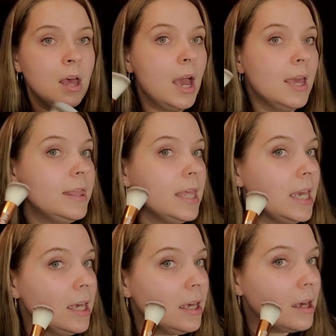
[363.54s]
I
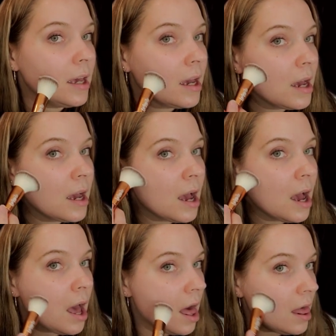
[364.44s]
think
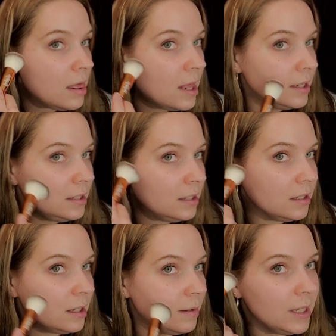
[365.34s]
this is
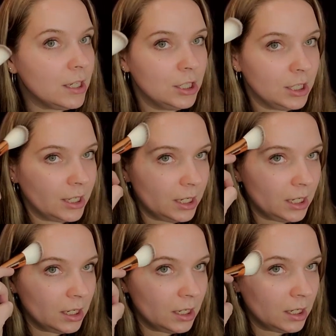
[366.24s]
going to be a good
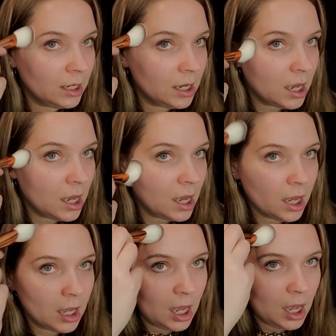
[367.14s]

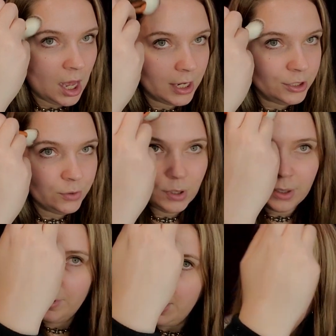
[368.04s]

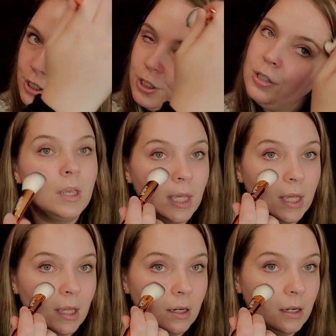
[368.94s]
contour brush
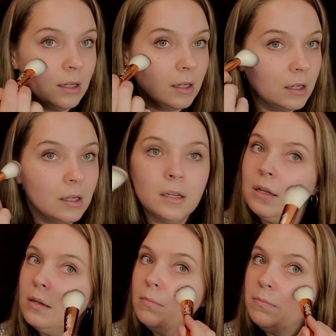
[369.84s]
and
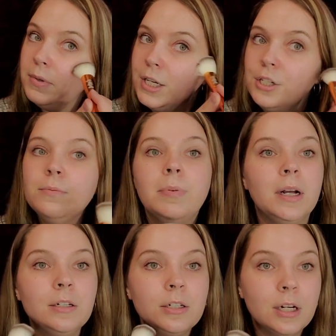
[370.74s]
blush
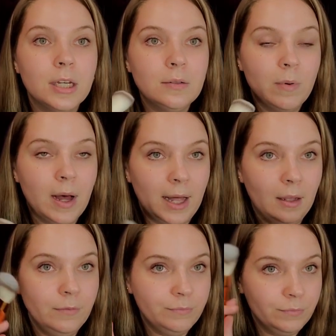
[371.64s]
brush as
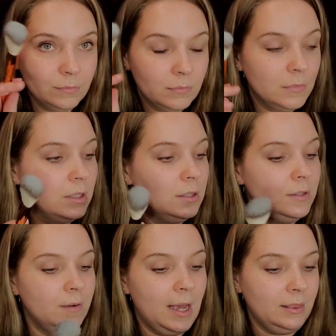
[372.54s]
well.
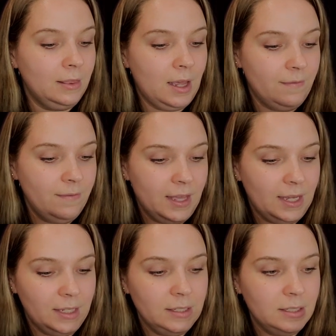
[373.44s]
So I love
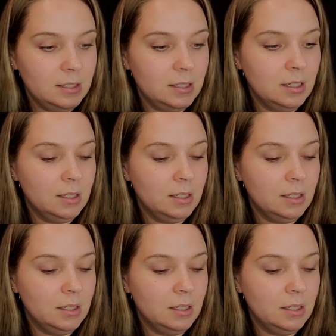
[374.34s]
this.